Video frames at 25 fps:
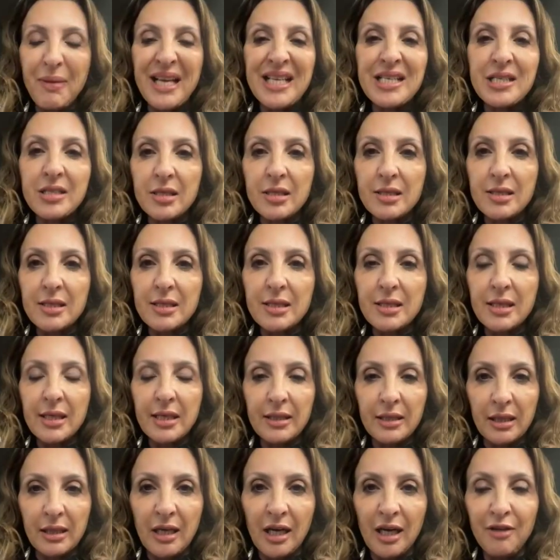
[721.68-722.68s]
bases
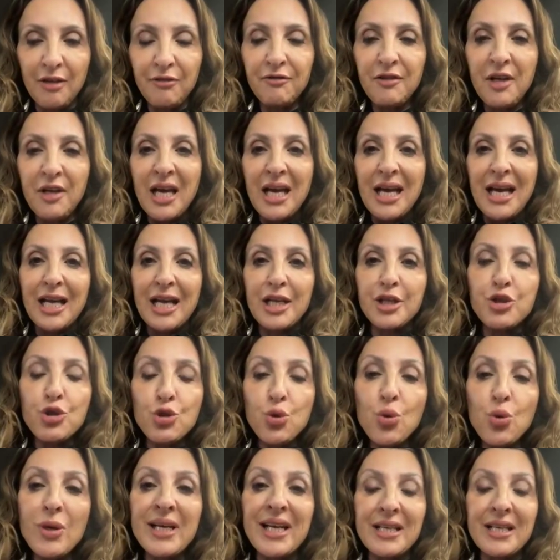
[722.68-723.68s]
in the Gulf and
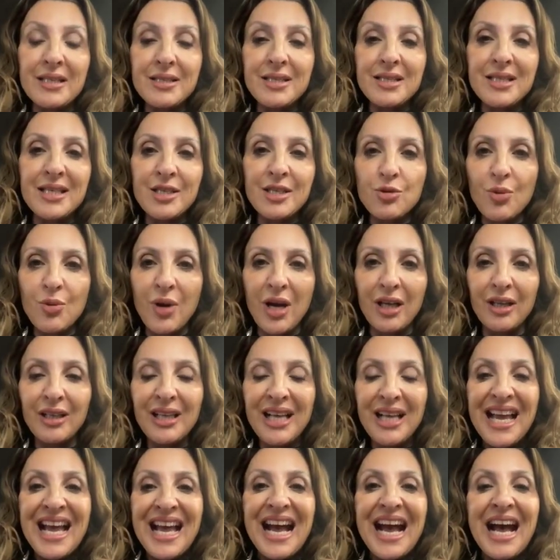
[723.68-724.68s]
2 against Israel,
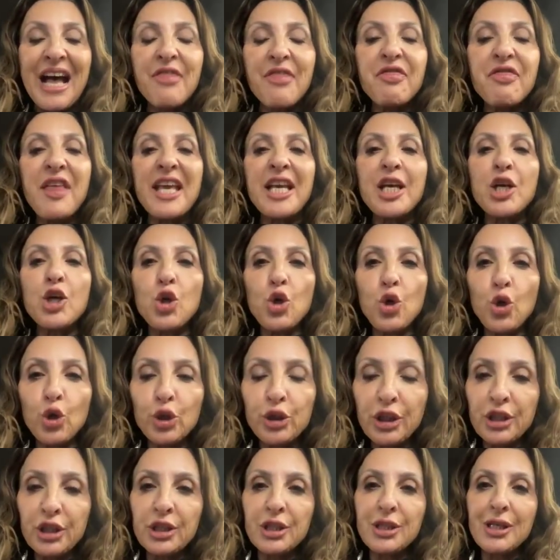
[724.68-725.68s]
and they
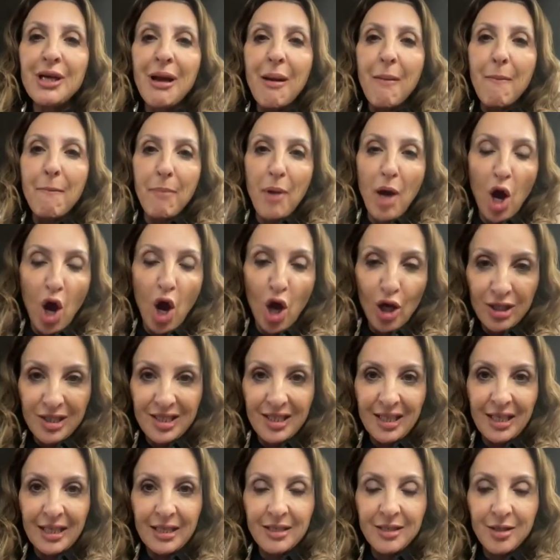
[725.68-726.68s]
couldn't pass
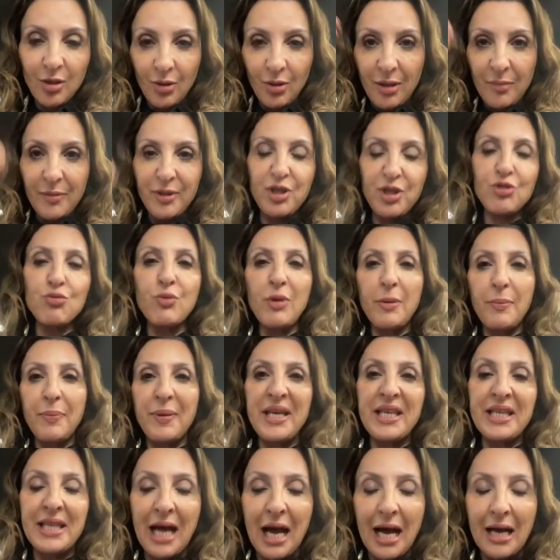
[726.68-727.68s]
it. So let me just
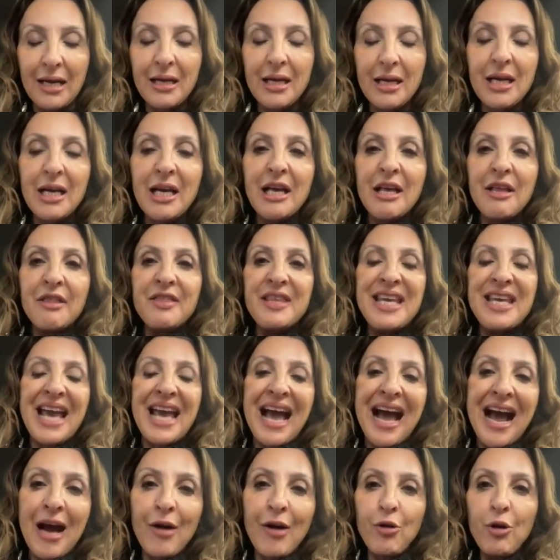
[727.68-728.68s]
repeat that. The
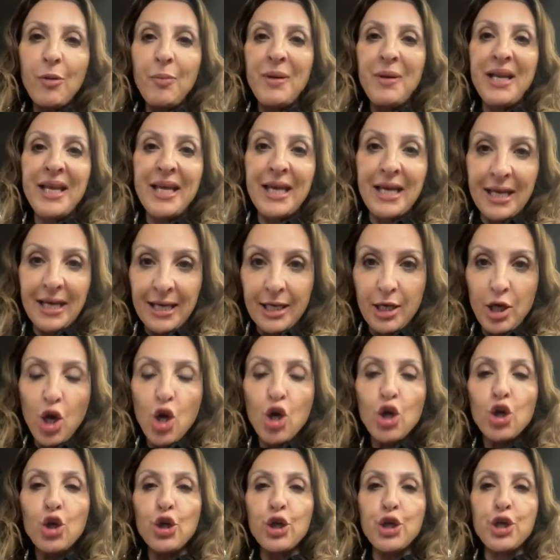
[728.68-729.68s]
Arab League
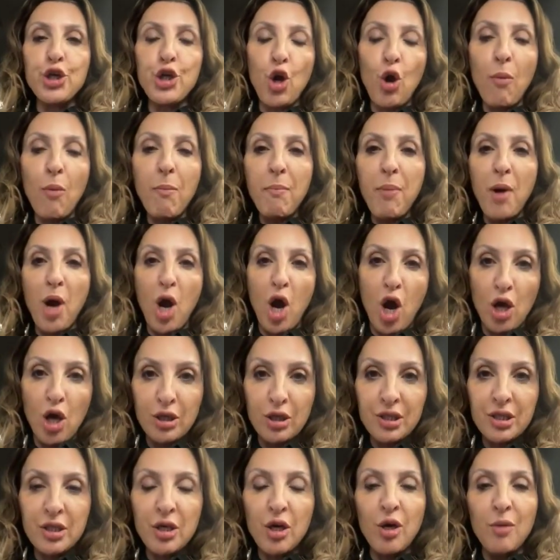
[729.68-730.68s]
could not
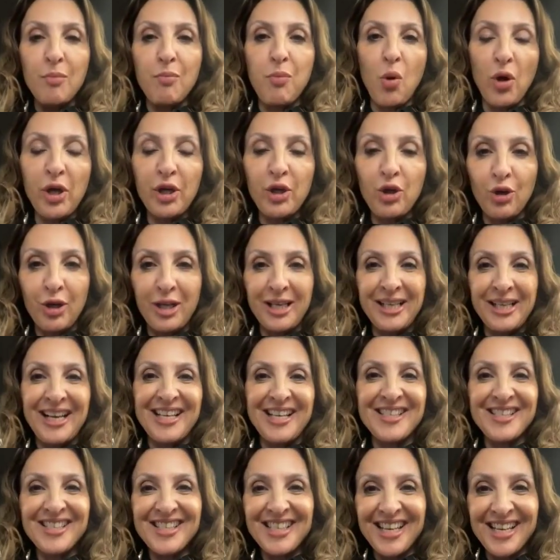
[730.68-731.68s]
pass a boycott
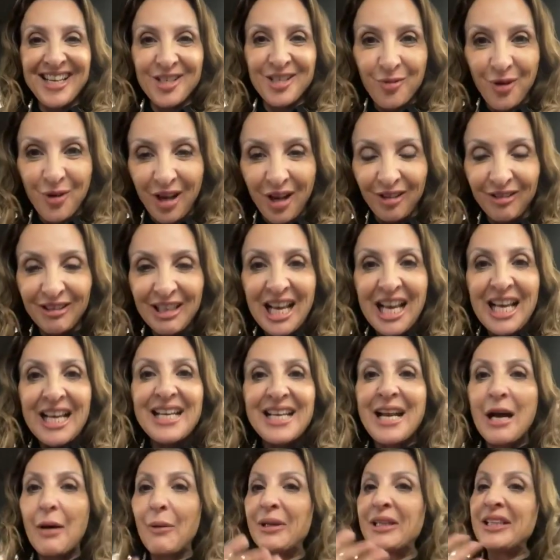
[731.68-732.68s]
against Israel.
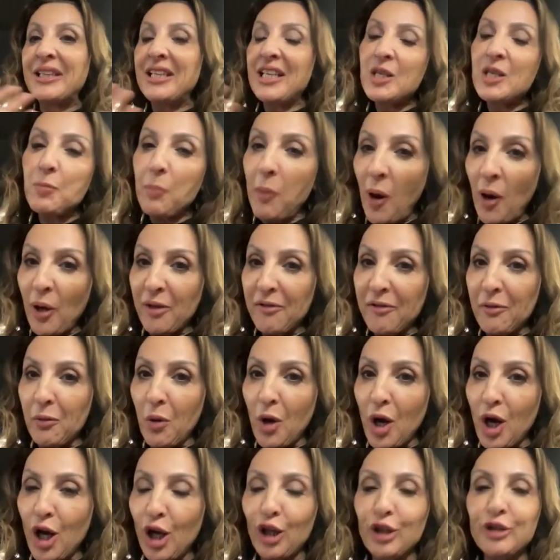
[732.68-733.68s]
Now, in this part of the
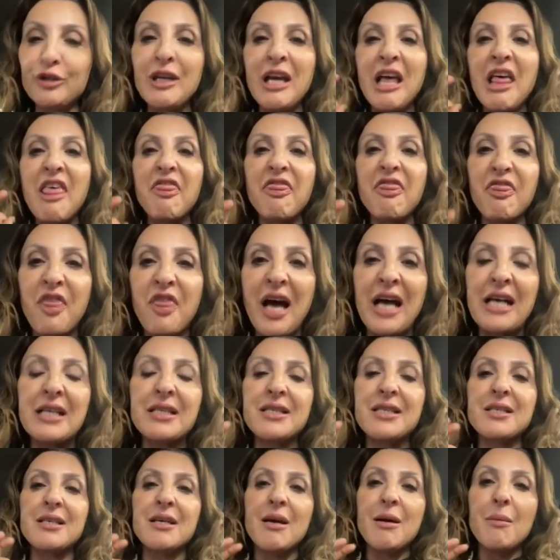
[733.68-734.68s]
world,
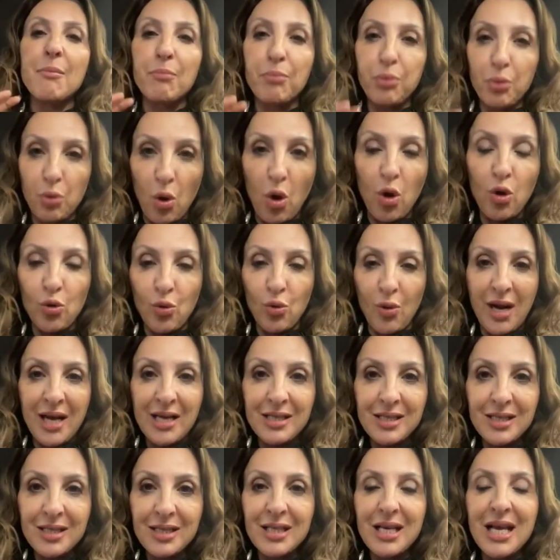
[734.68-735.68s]
that's progress.
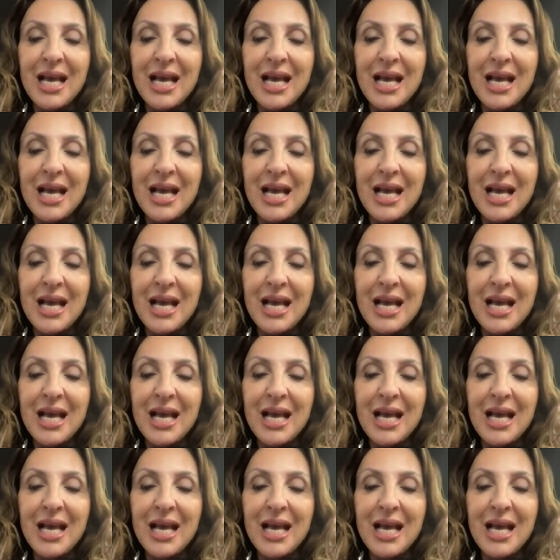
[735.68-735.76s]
